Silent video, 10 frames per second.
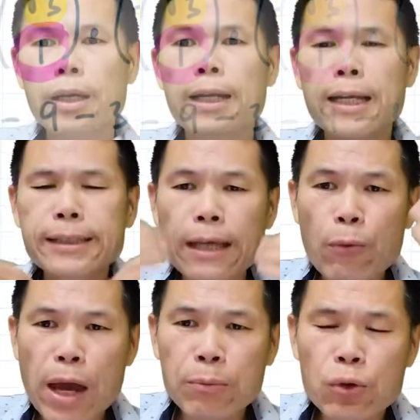Let's say
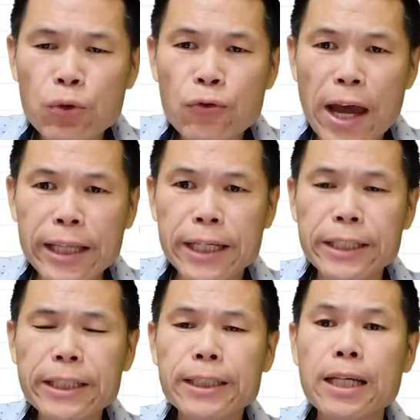we have two
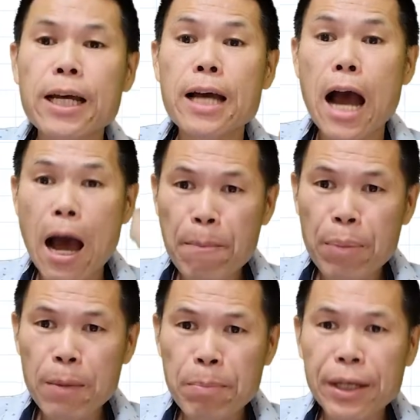vectors are
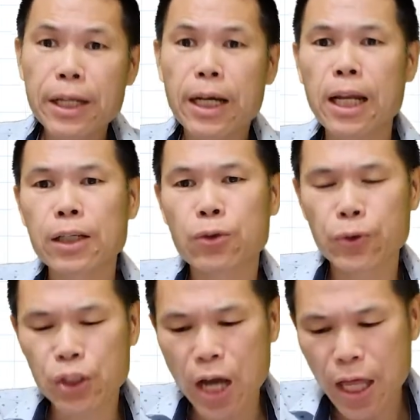perpendicular
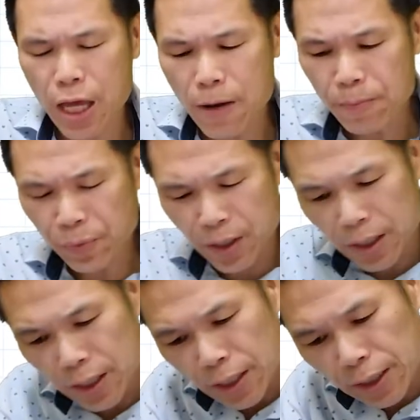to each other.
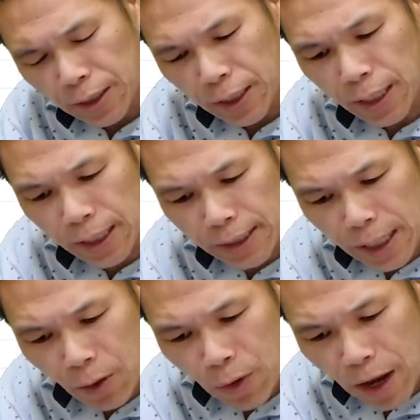So let's
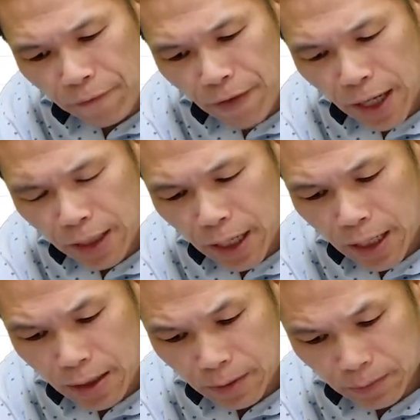say we have
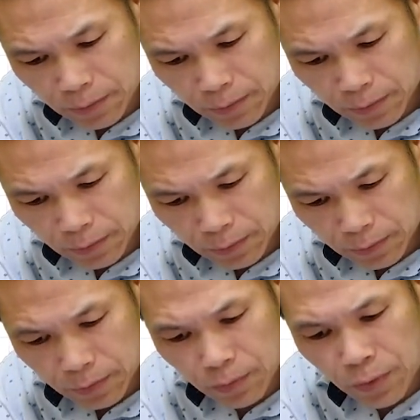vector
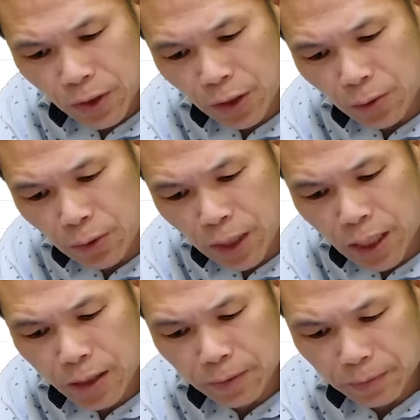u
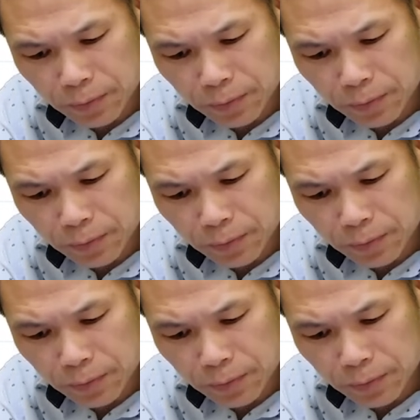here,